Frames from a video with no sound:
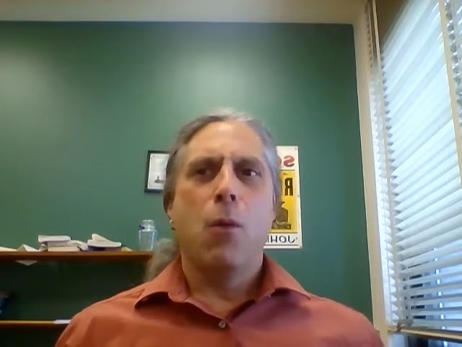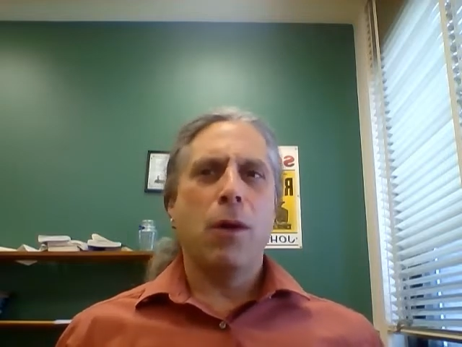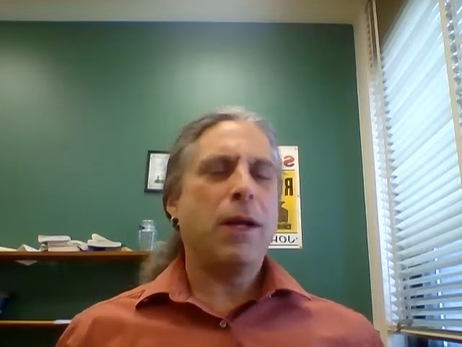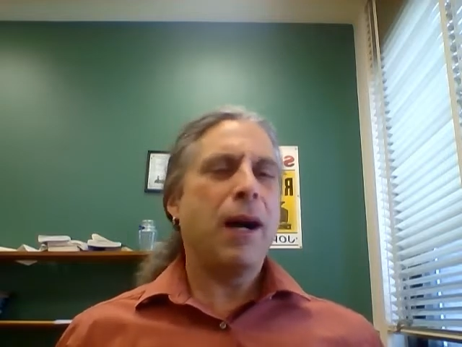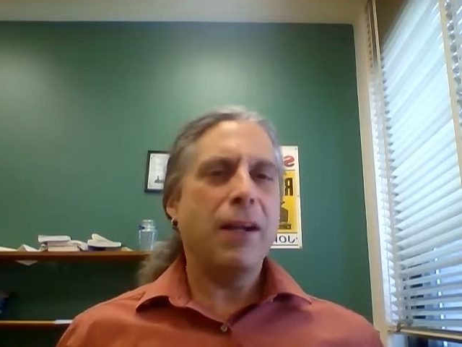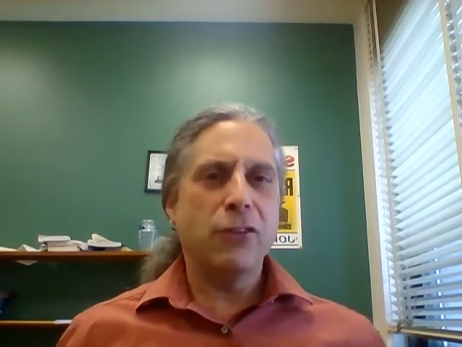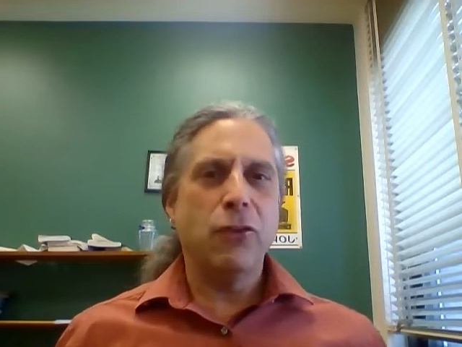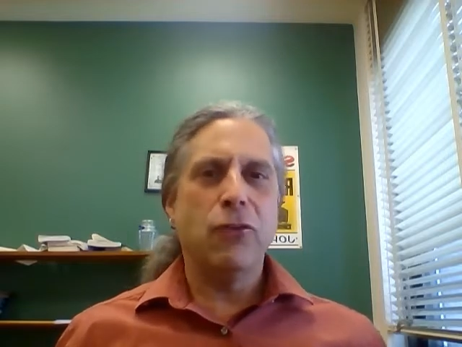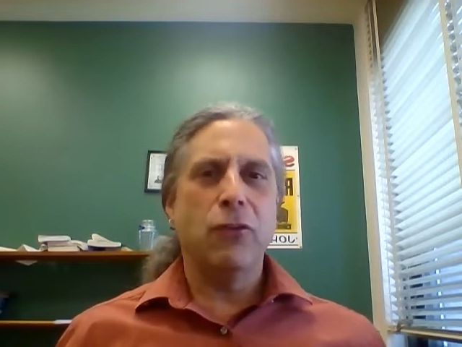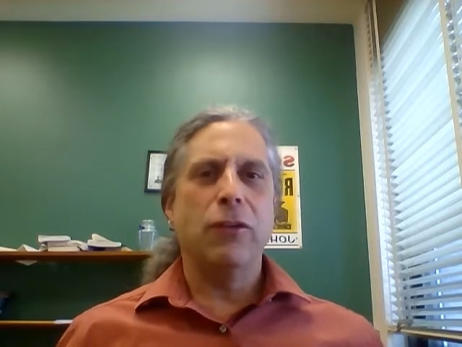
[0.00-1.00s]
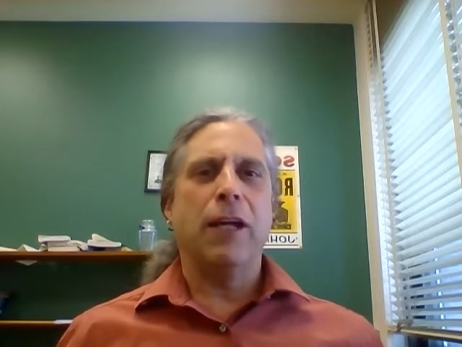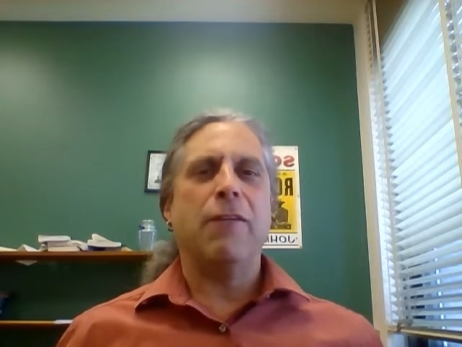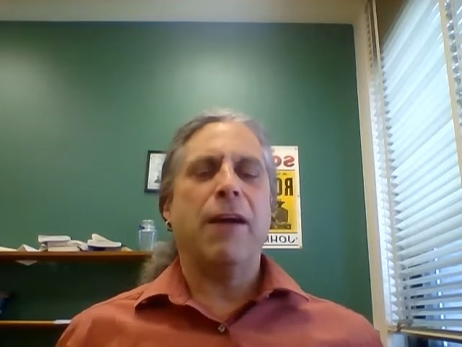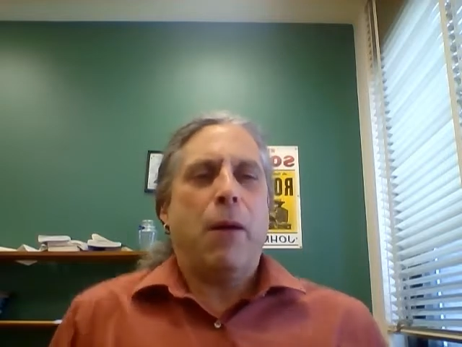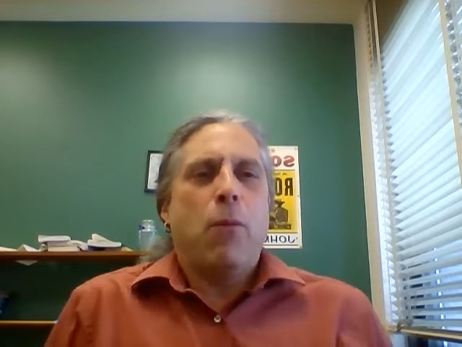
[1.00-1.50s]
What constitutes a good
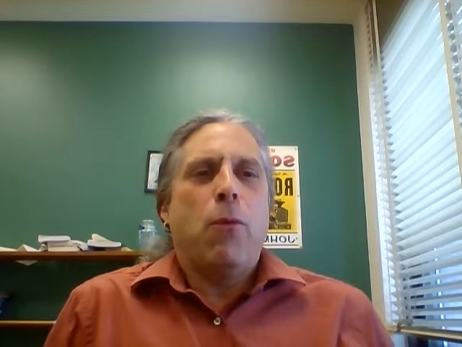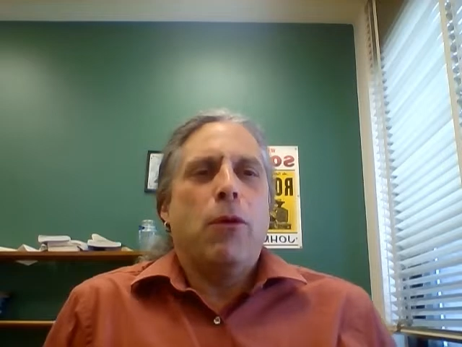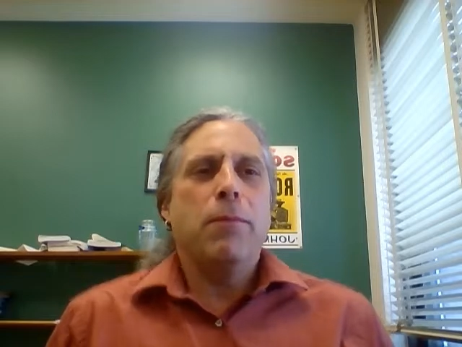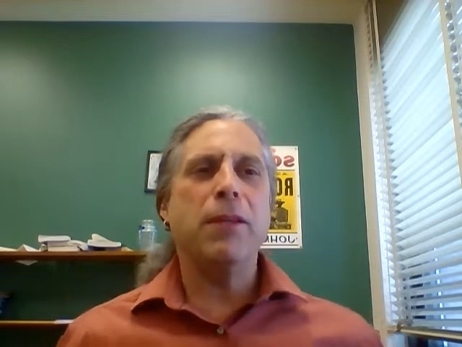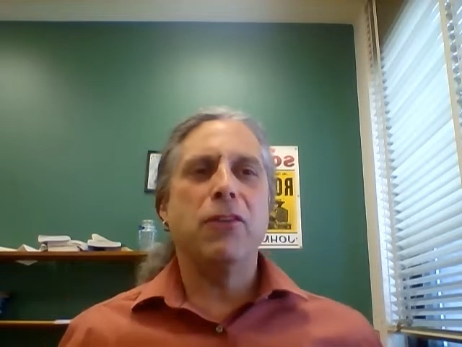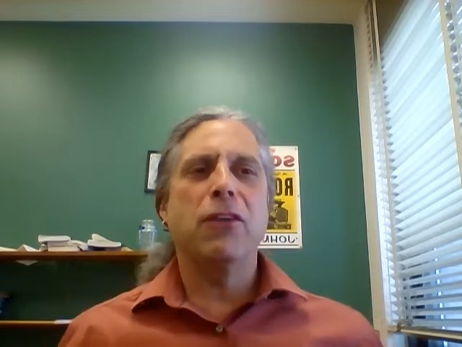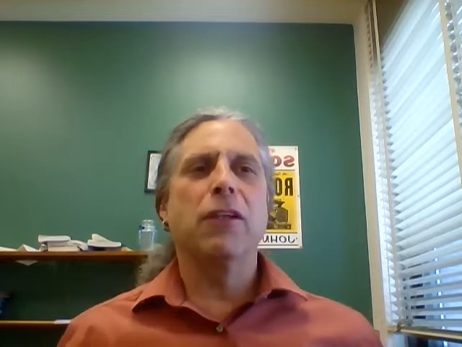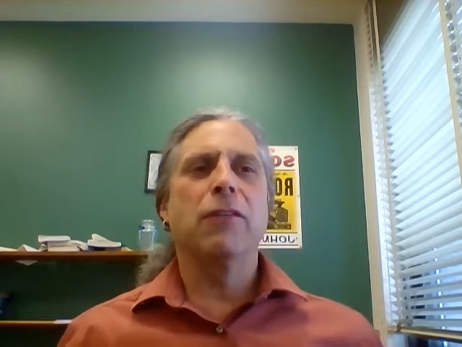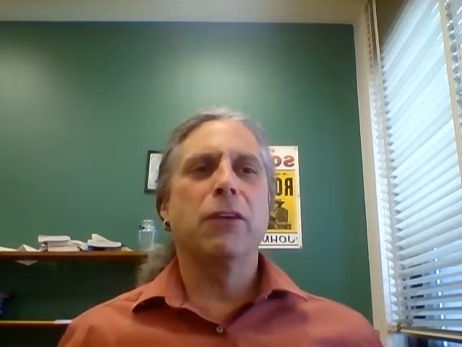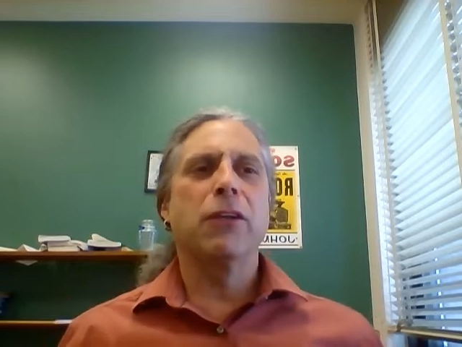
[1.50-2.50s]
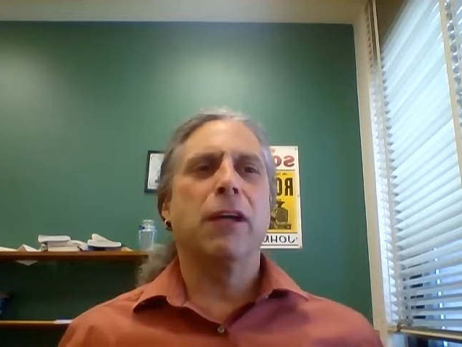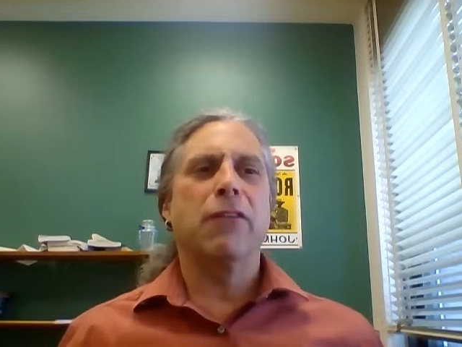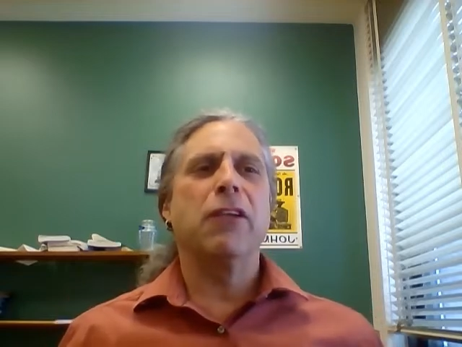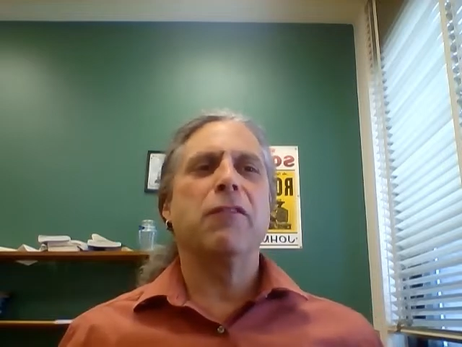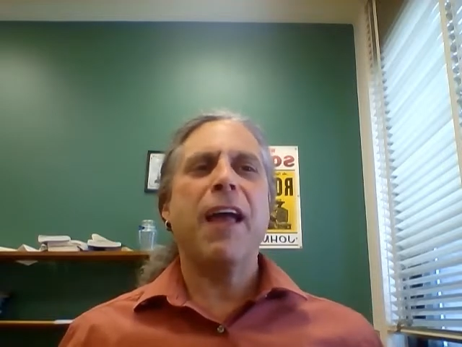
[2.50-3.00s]
life? What would it mean to live a good
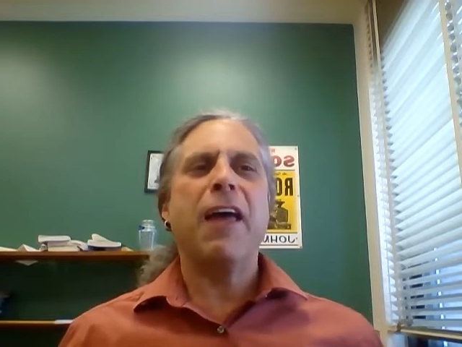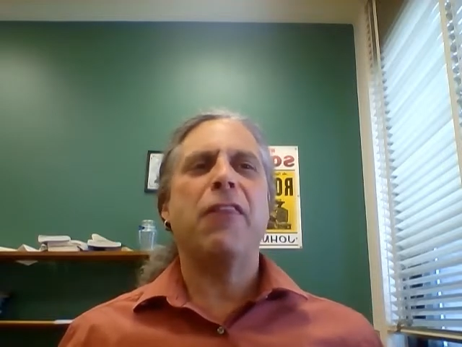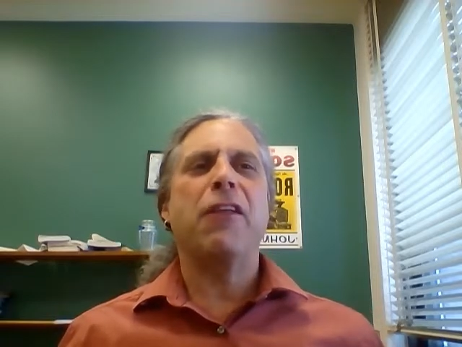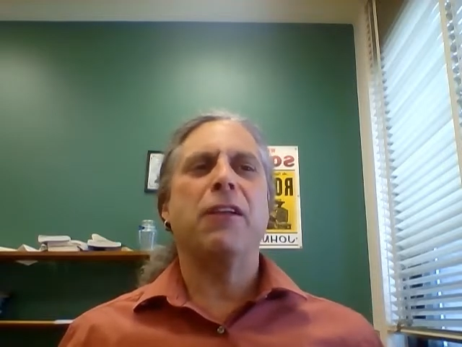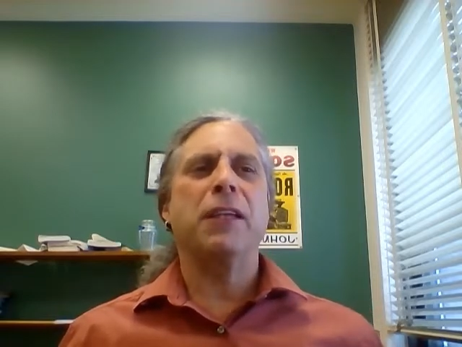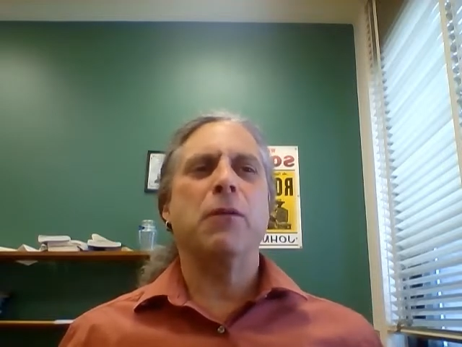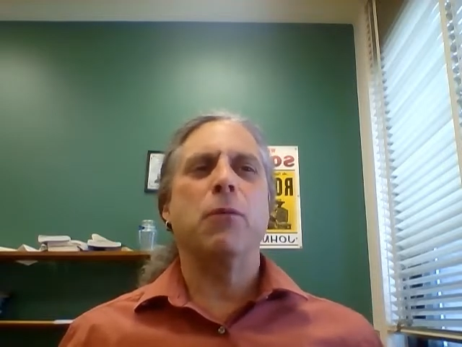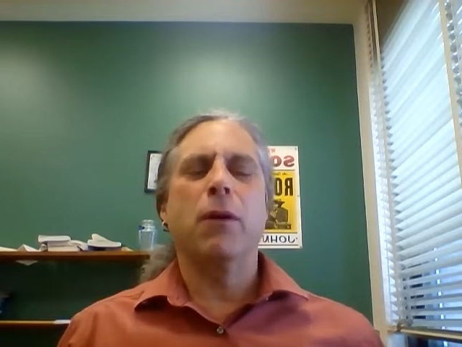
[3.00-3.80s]
life, to live ethically?